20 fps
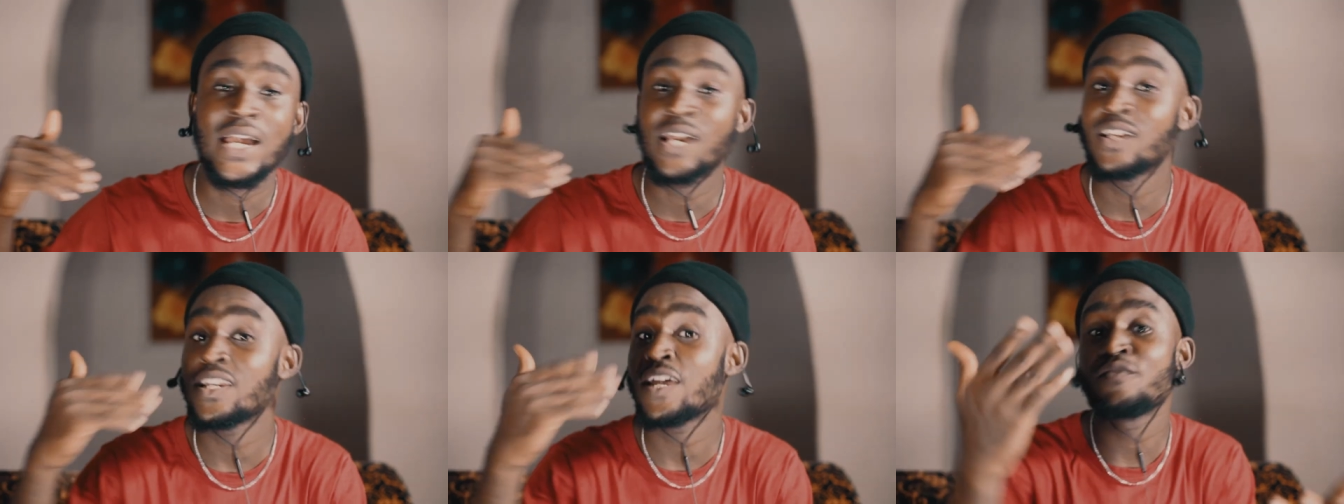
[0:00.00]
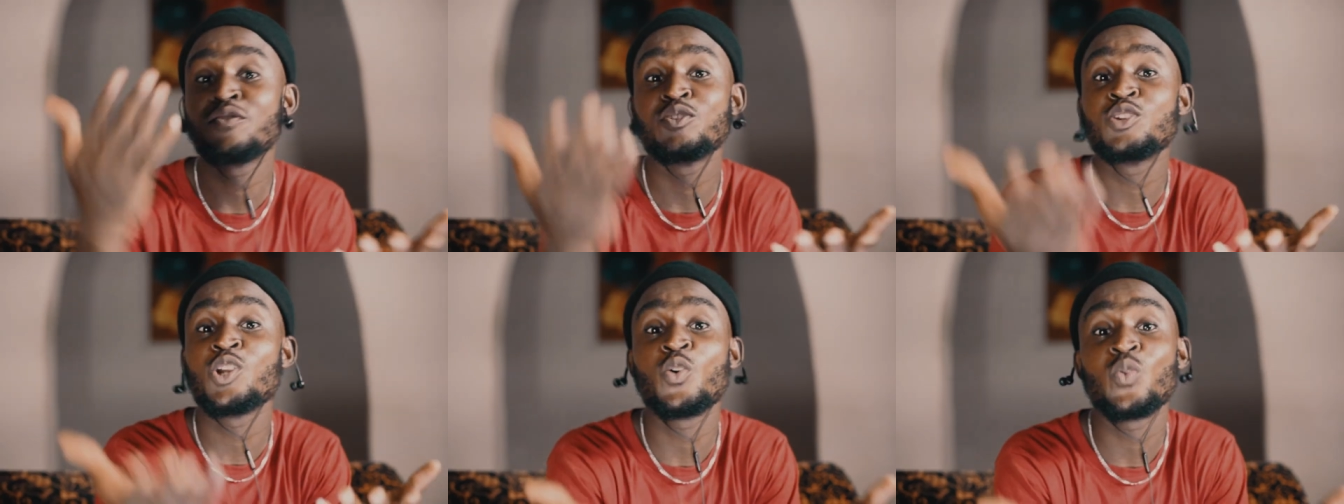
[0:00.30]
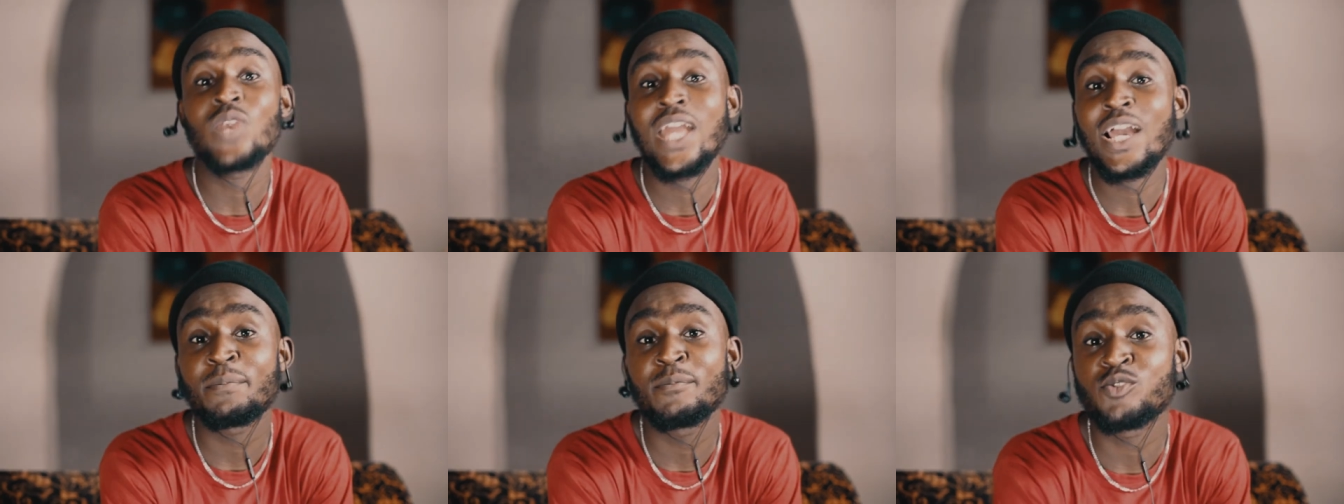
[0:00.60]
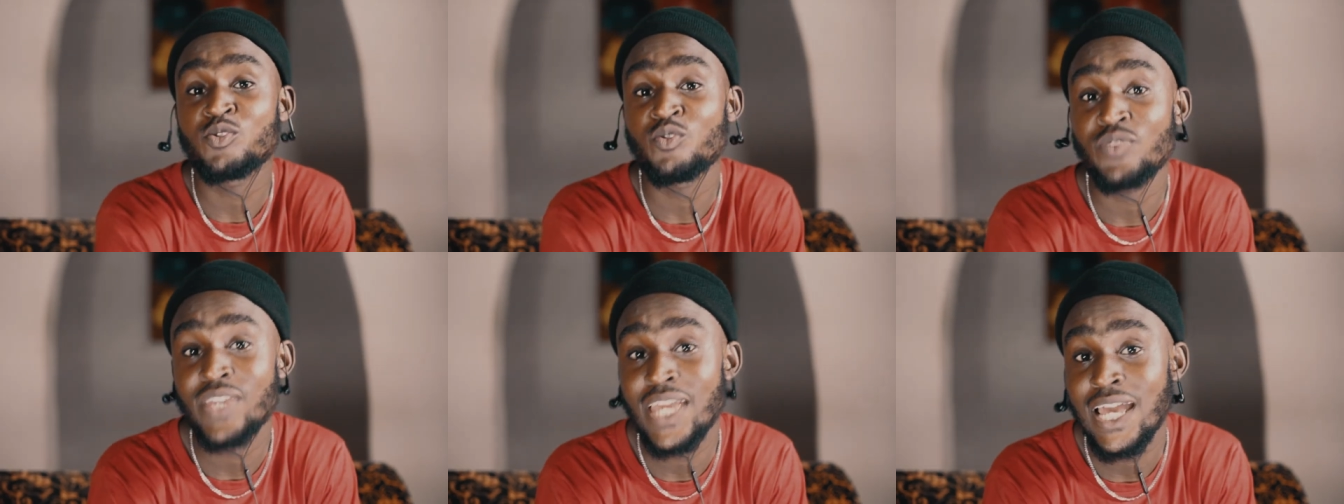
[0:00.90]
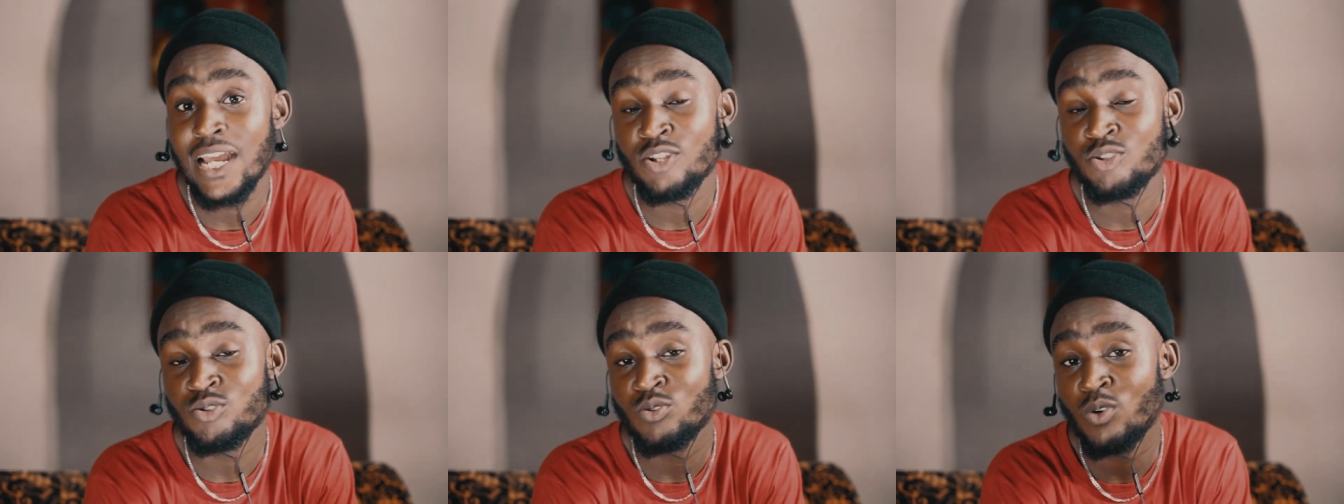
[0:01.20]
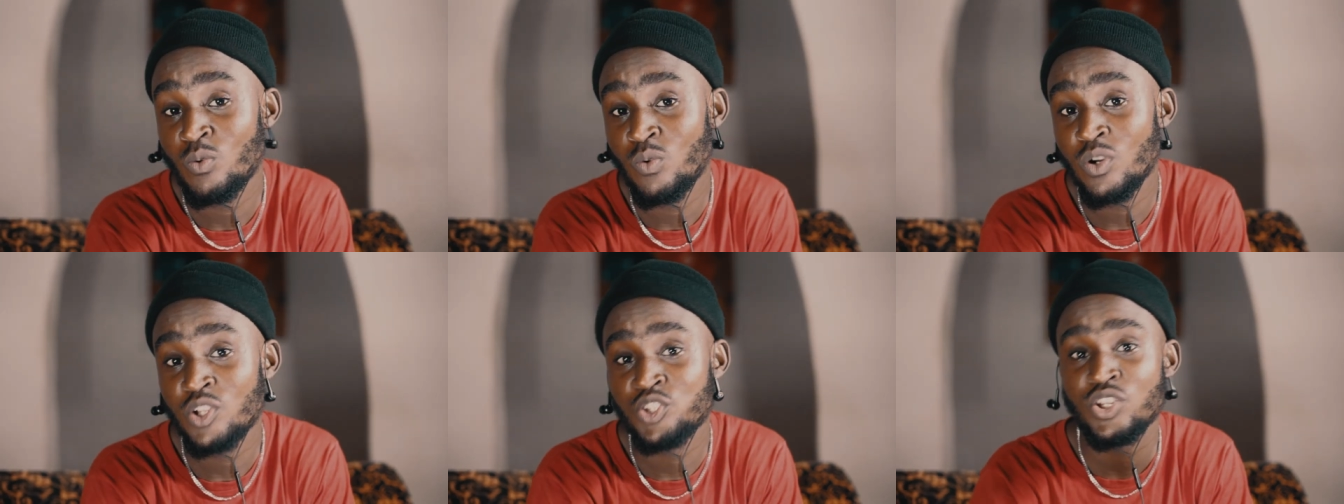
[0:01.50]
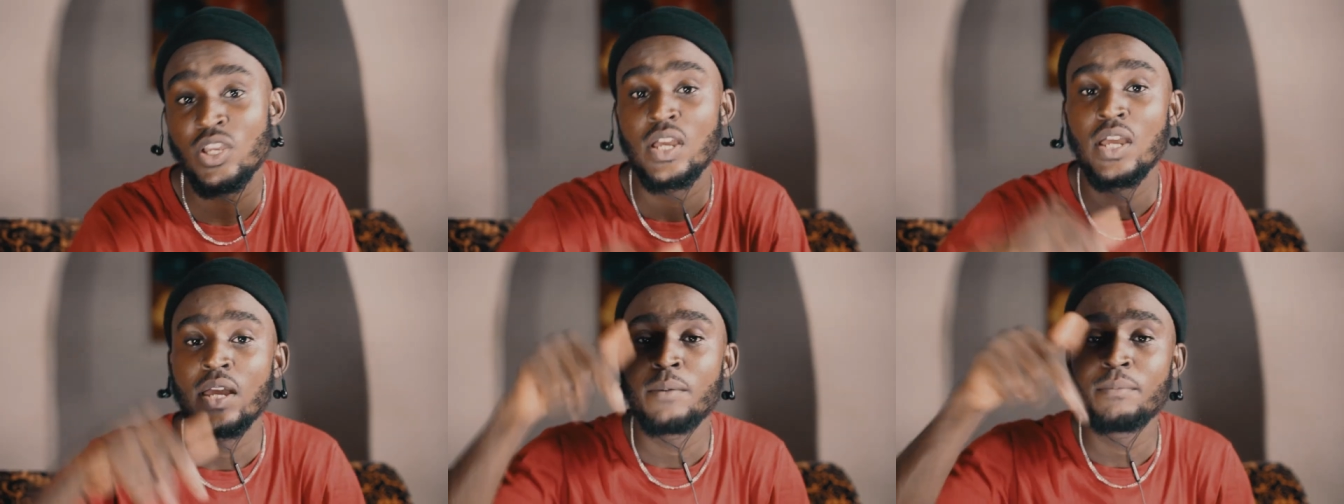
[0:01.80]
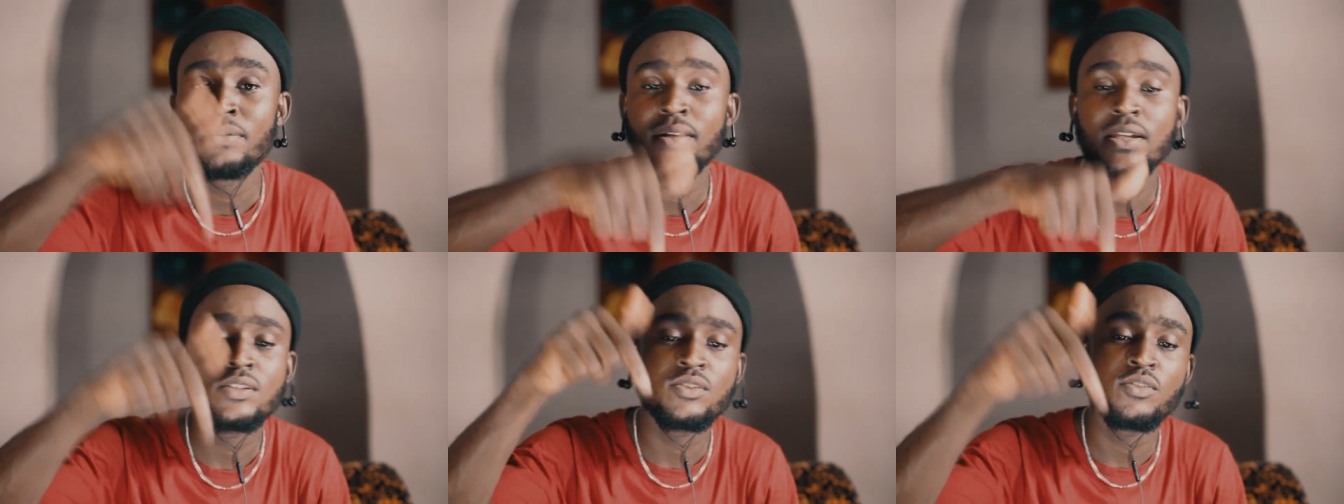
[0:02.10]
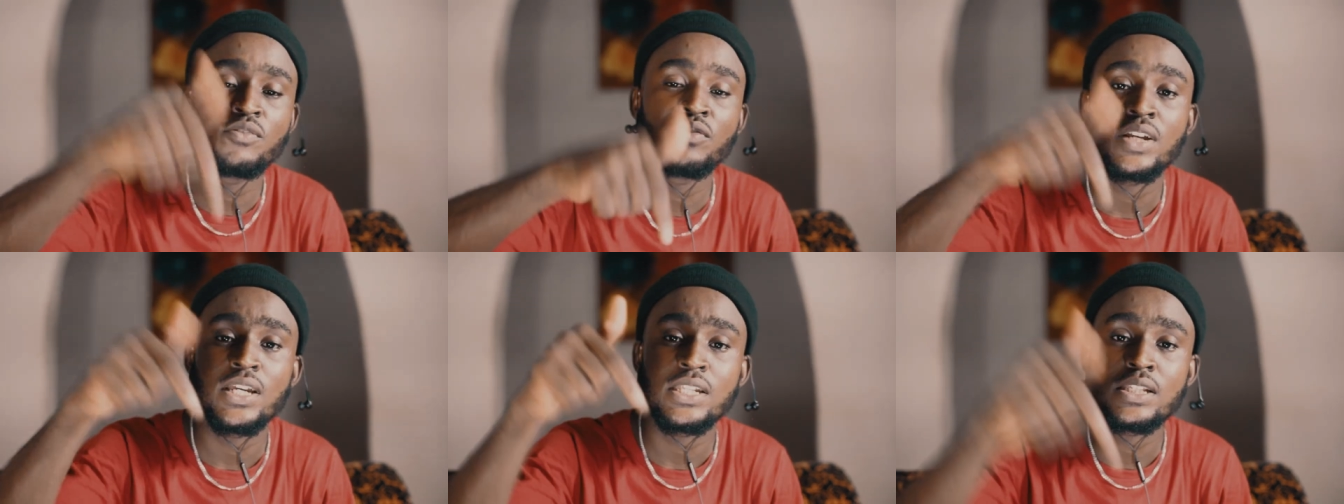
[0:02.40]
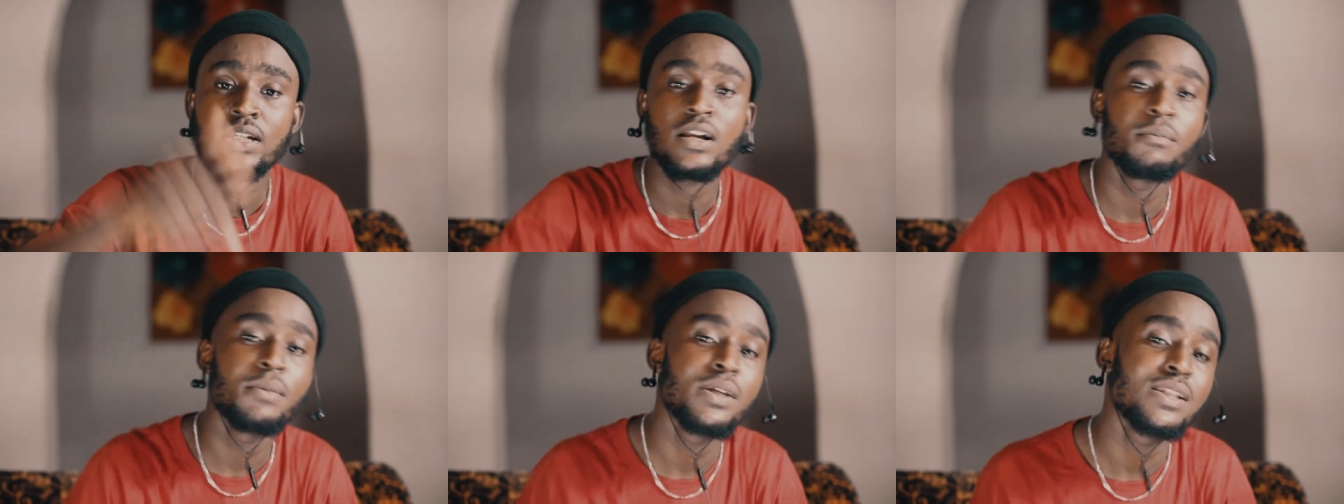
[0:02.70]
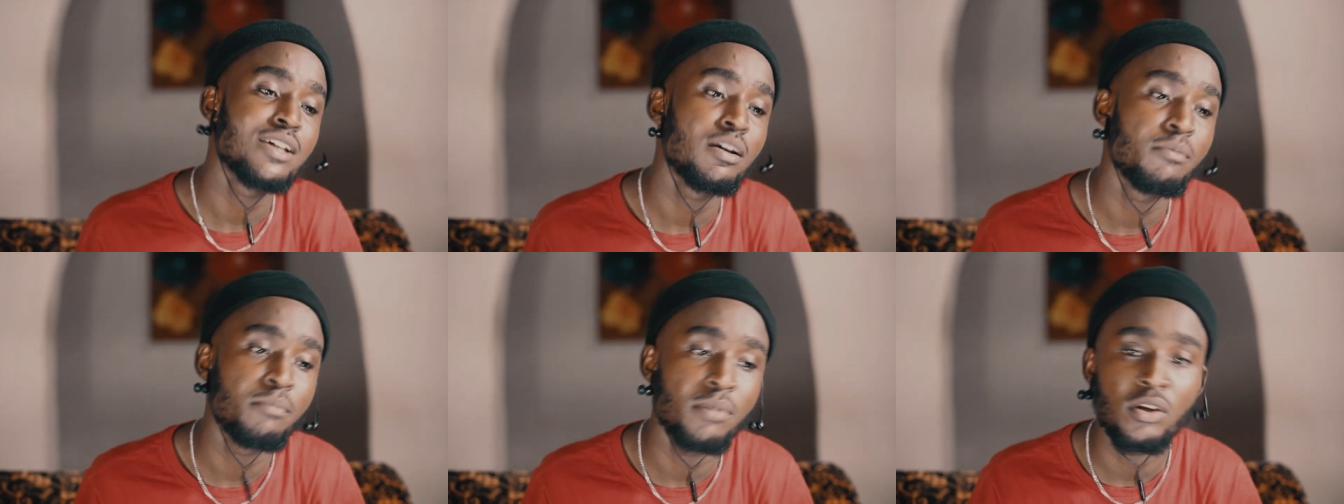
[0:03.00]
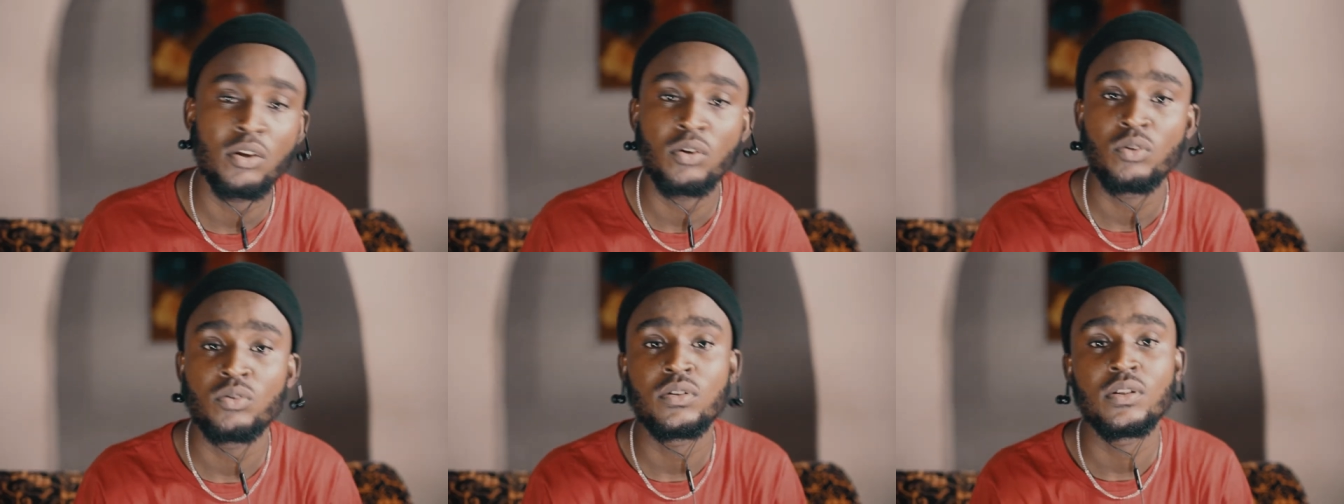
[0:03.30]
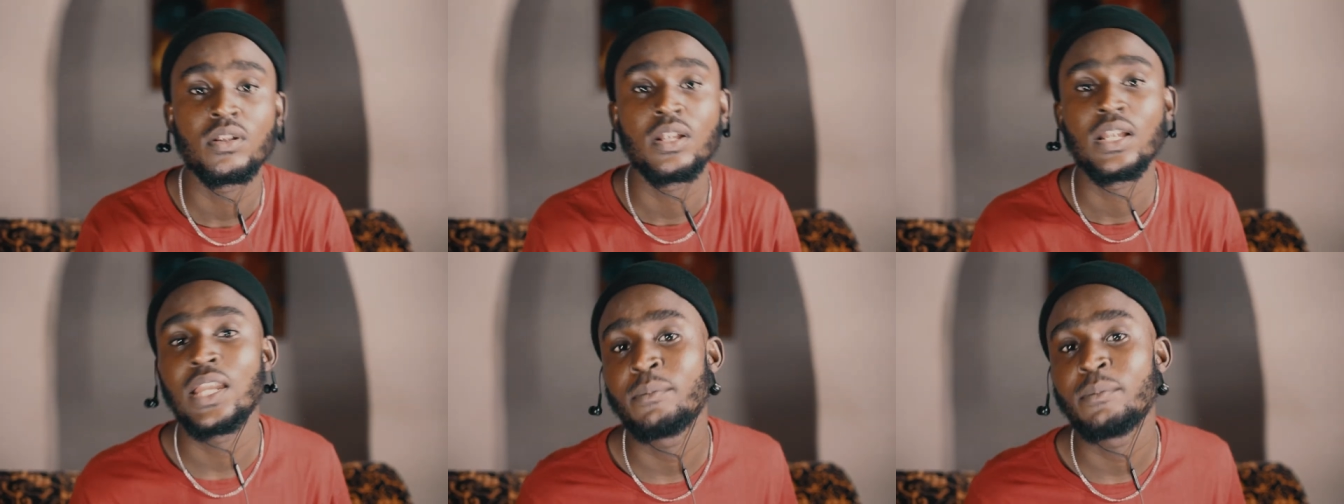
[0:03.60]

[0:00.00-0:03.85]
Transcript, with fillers: another video you would like me to react to or watch, please don't forget to comment down below.